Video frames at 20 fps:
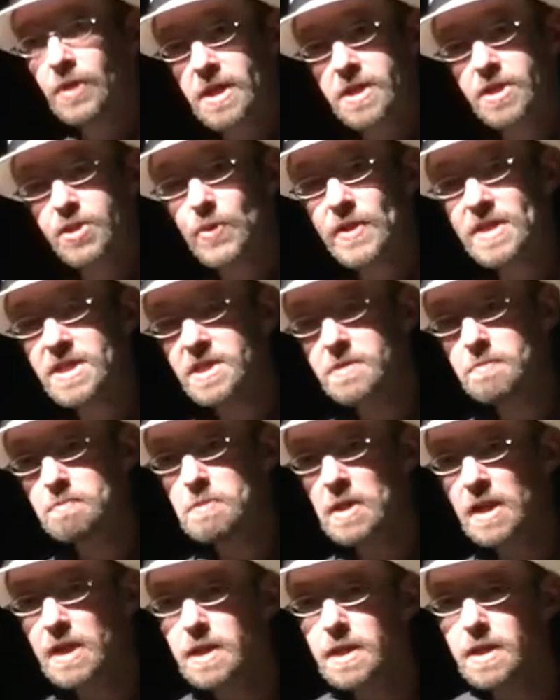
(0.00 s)
takes 20
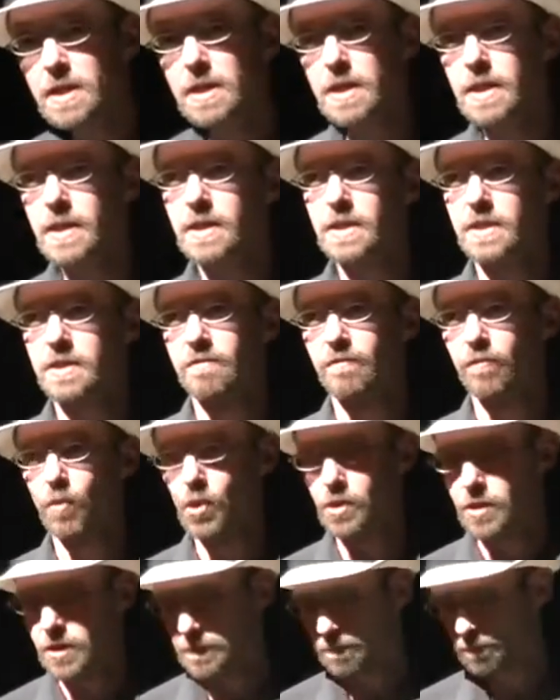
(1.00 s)
million litres of
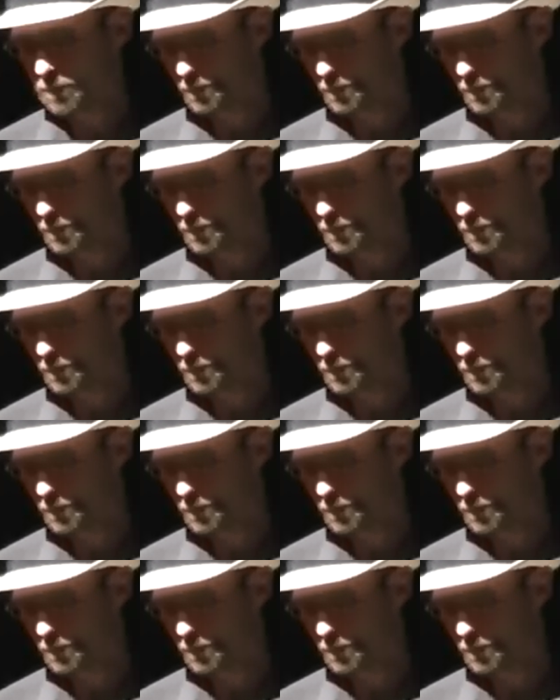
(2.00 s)
water.